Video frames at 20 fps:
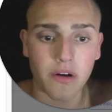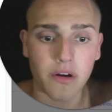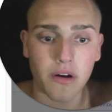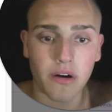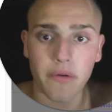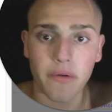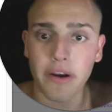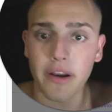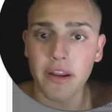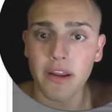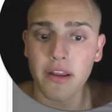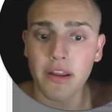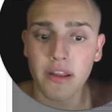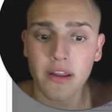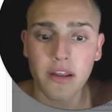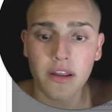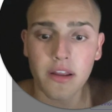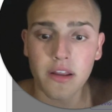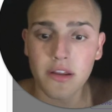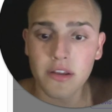All right,
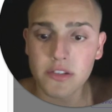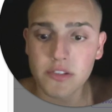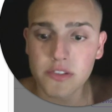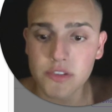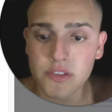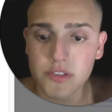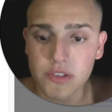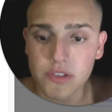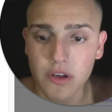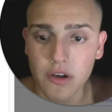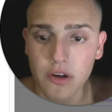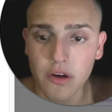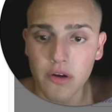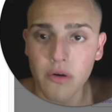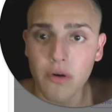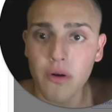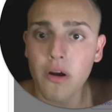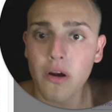so